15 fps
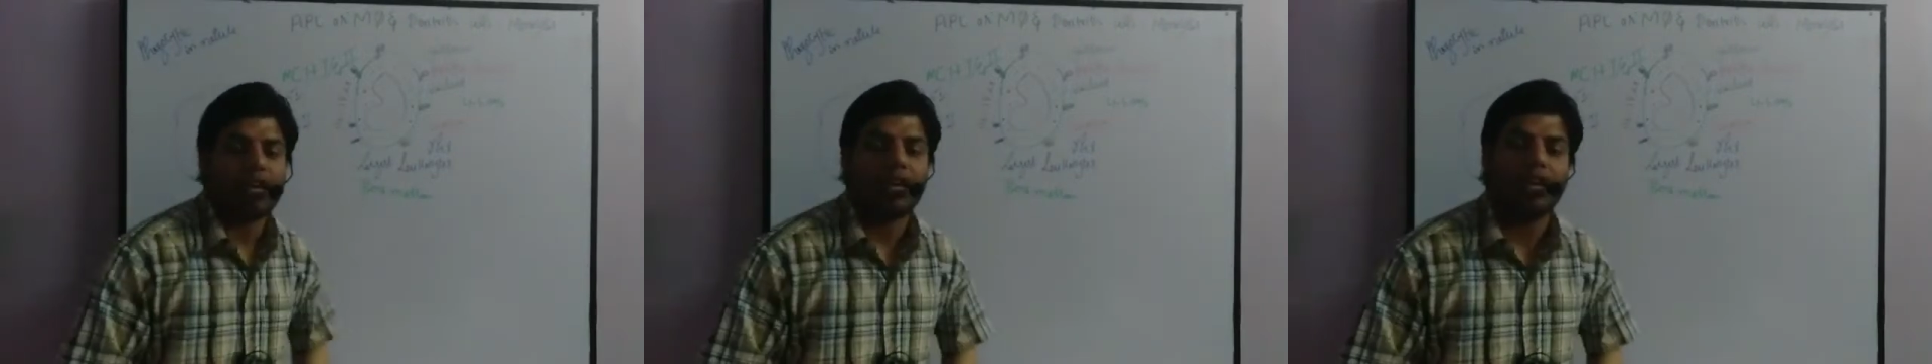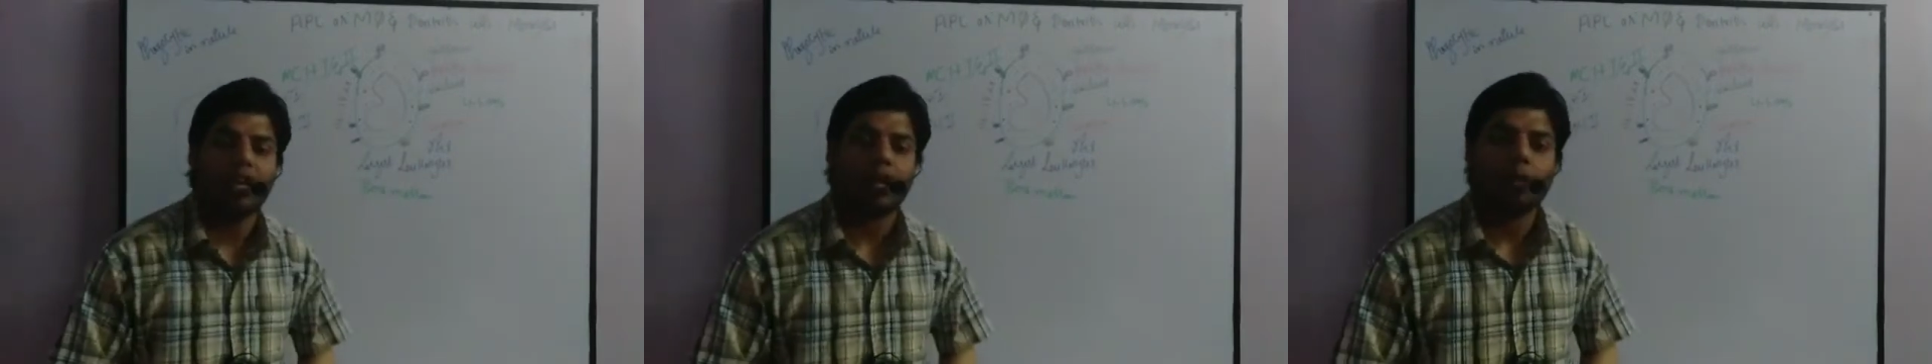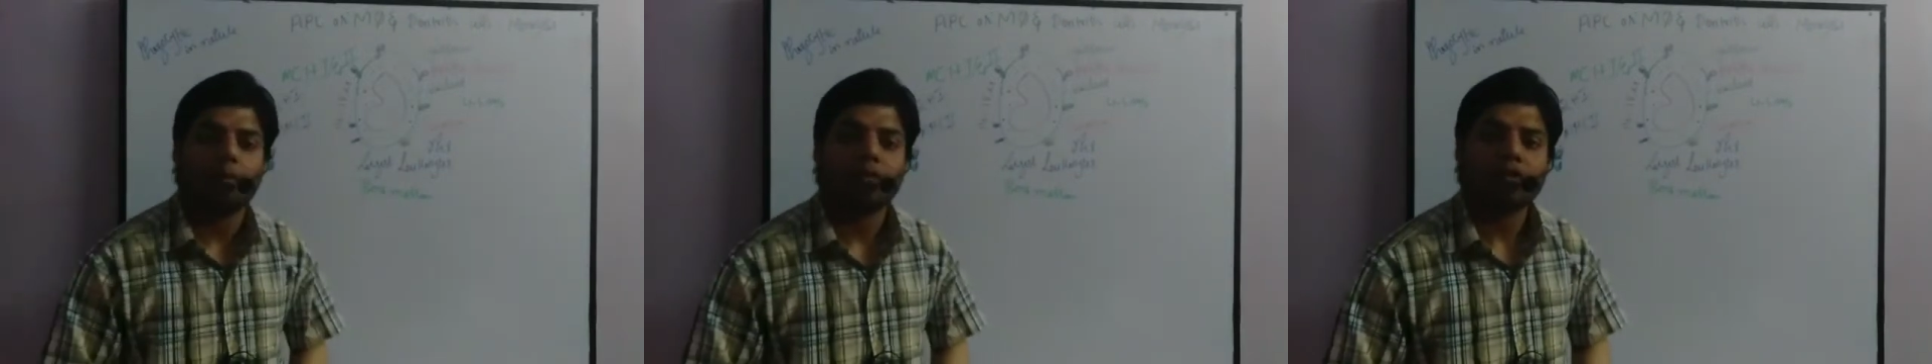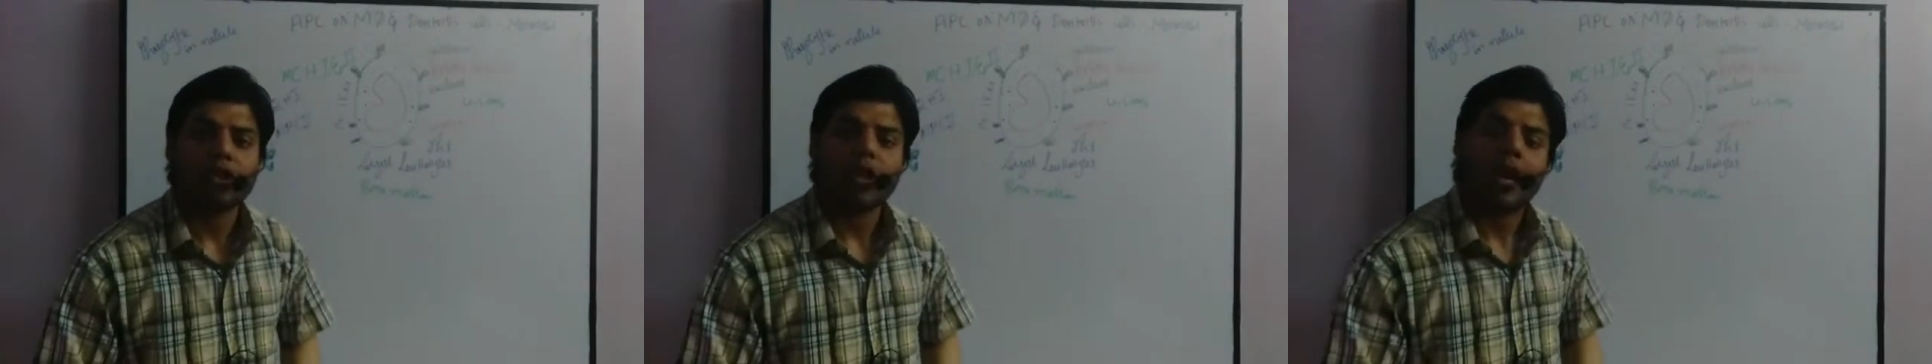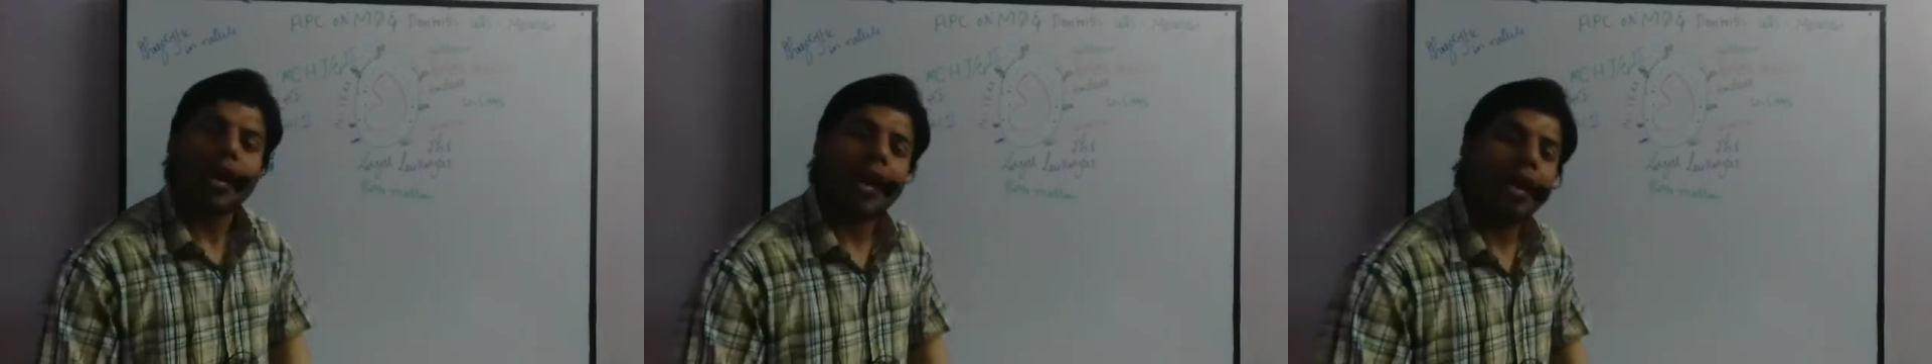area,
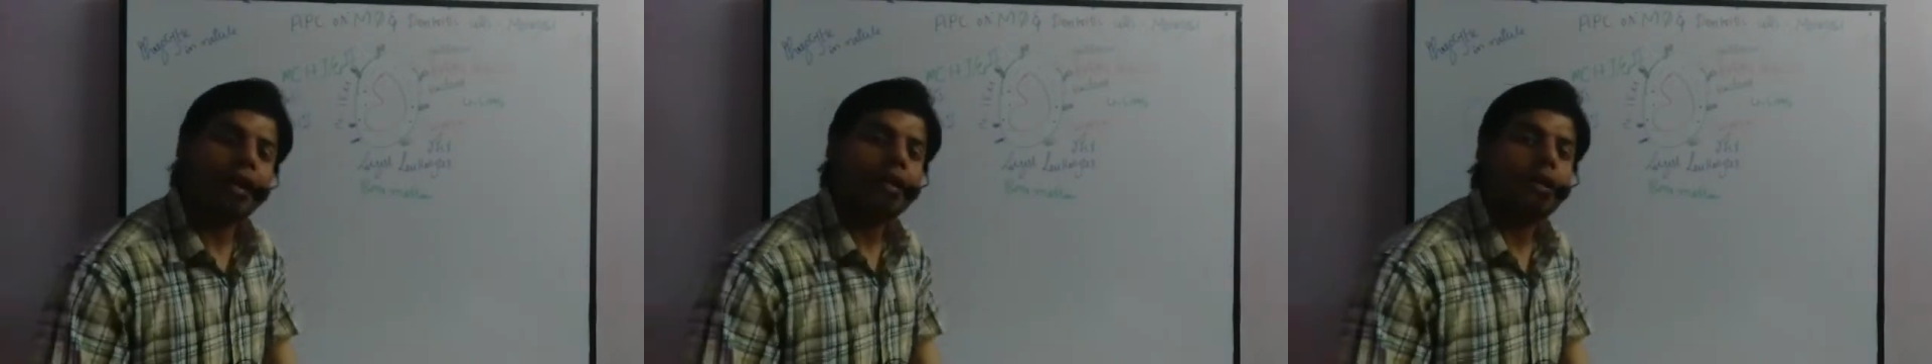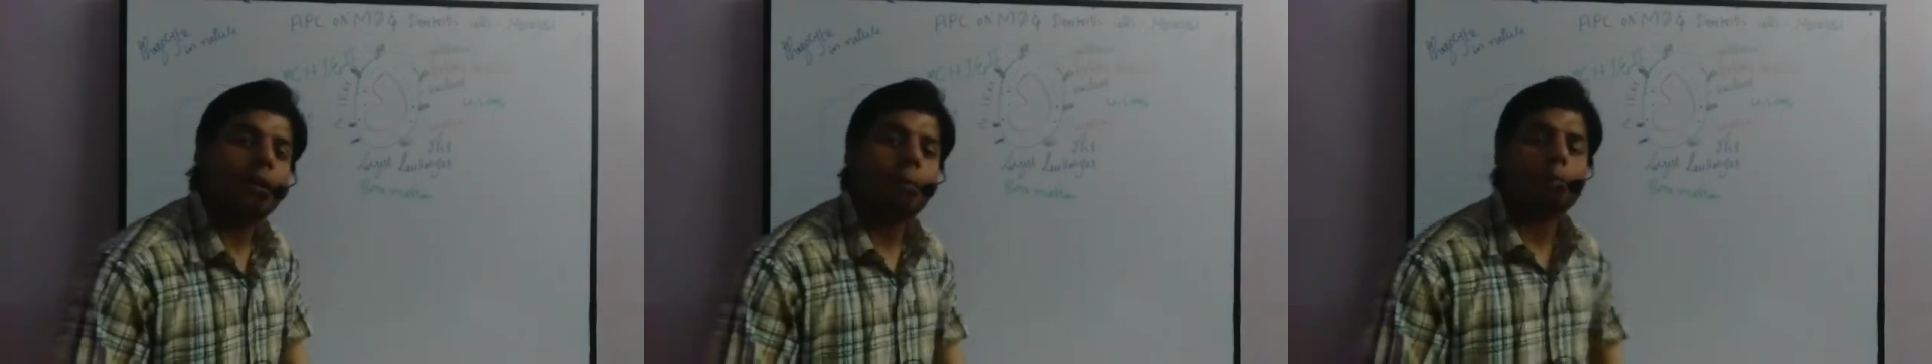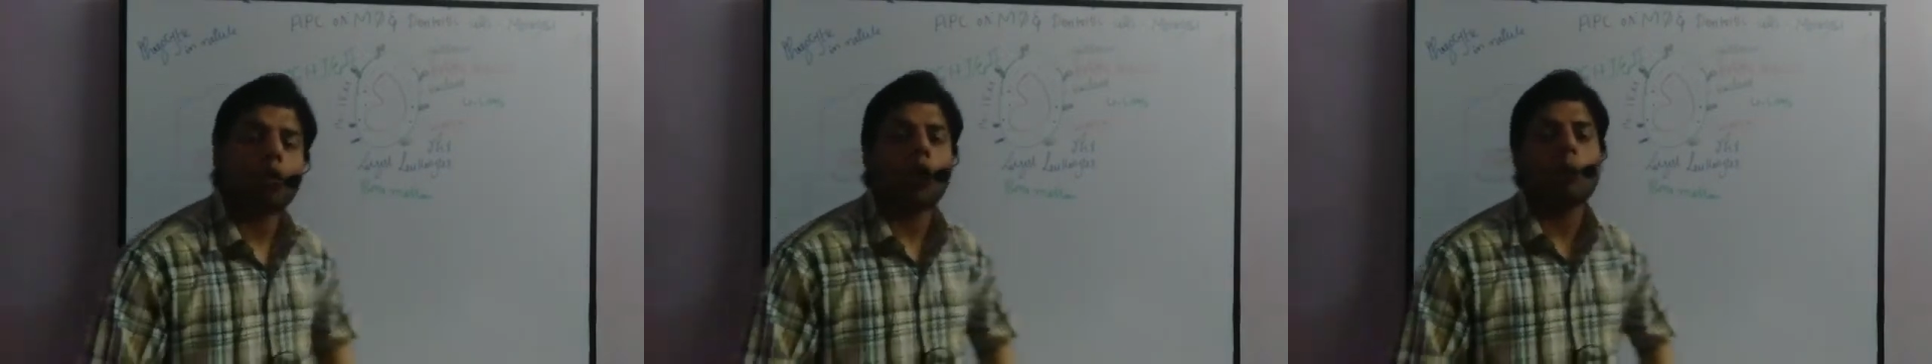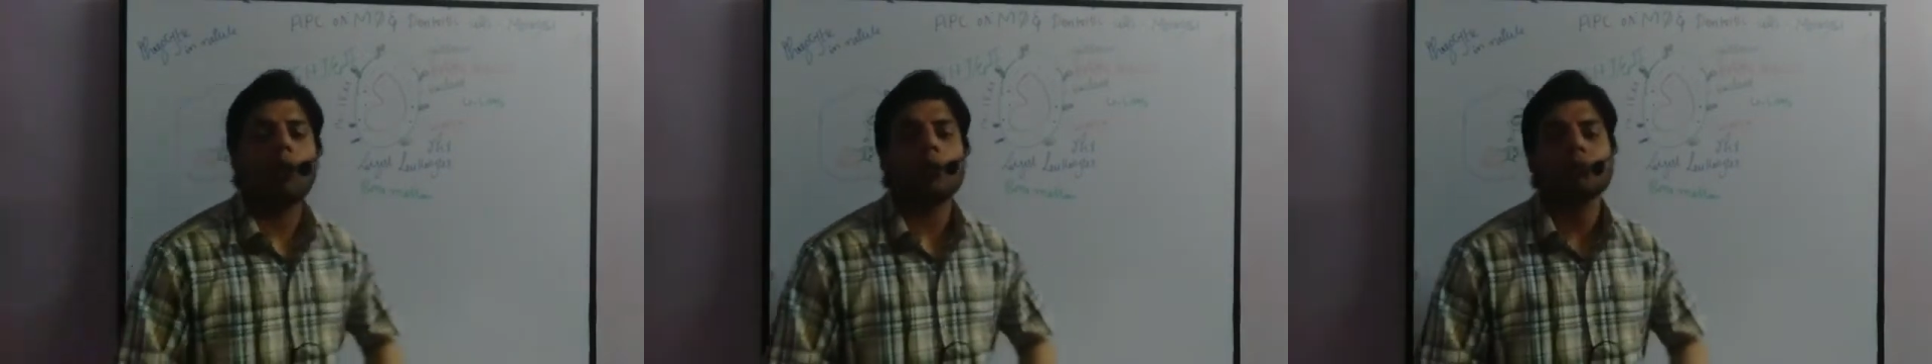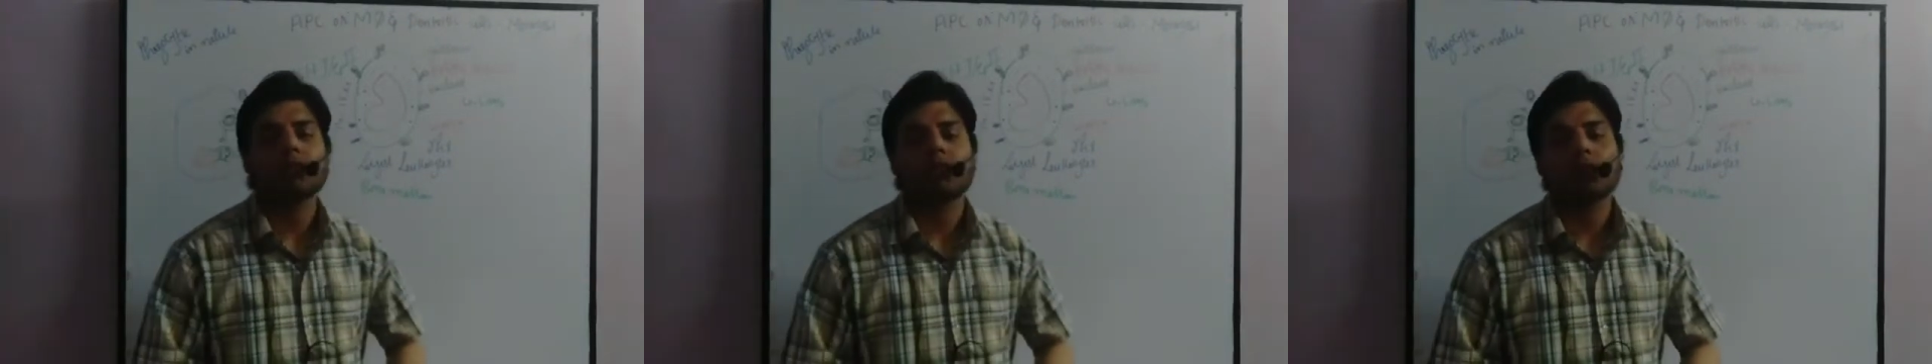and the
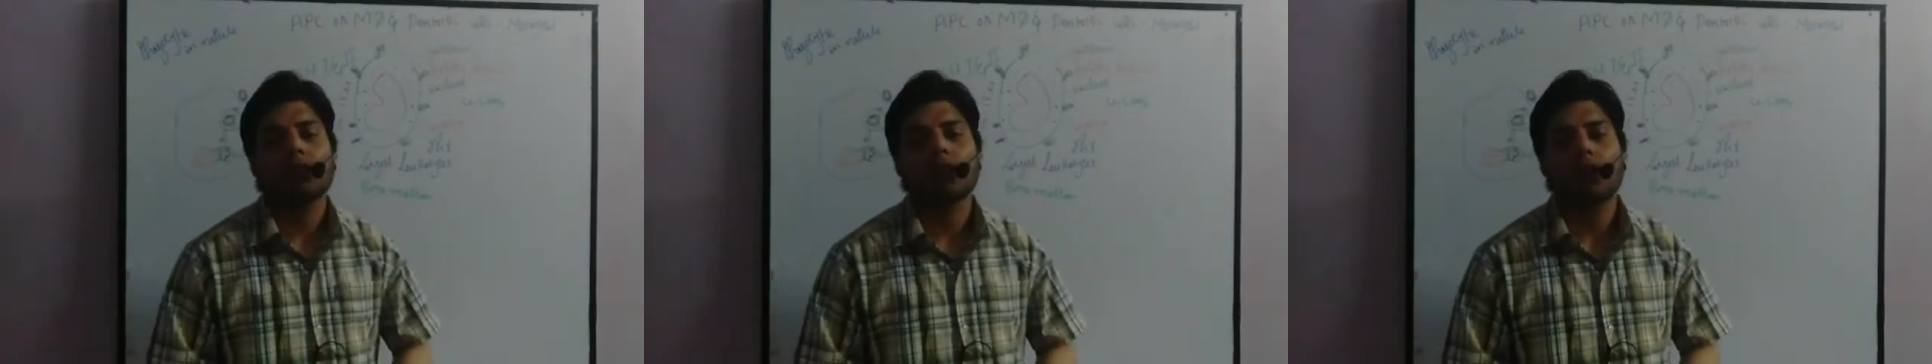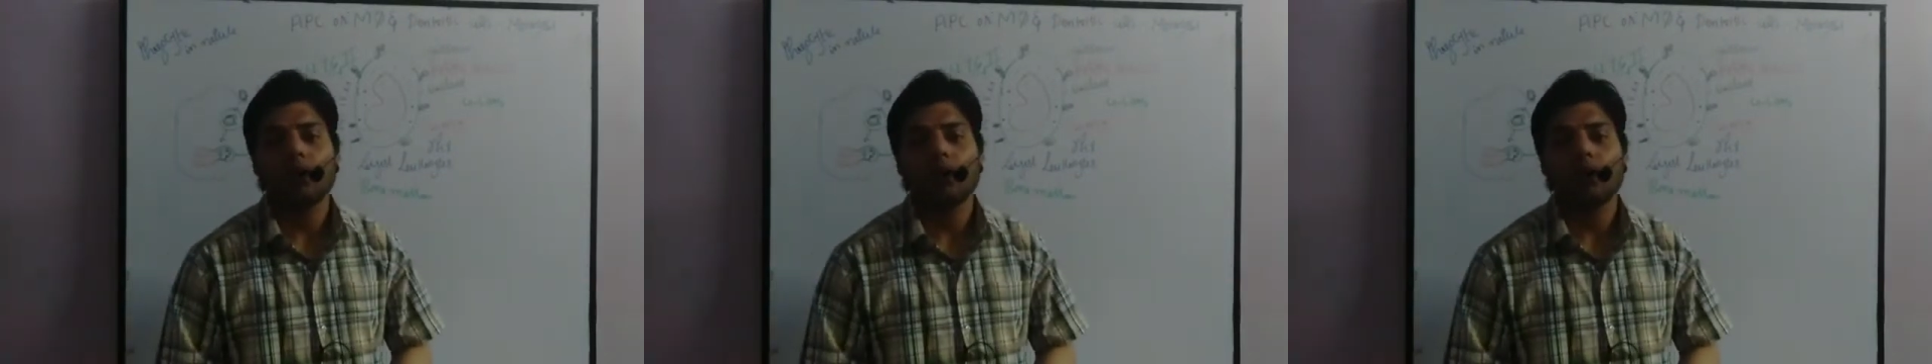problems